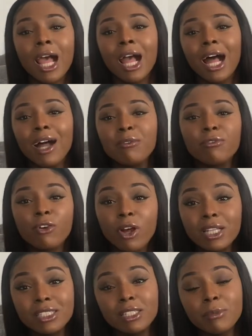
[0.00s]
And for our
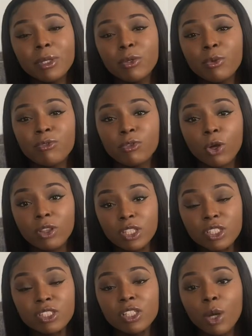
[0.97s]
simile, we've got the
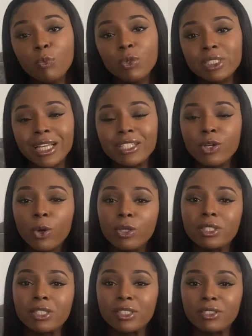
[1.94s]
sun was as
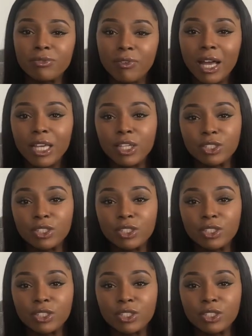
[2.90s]
hot as fire.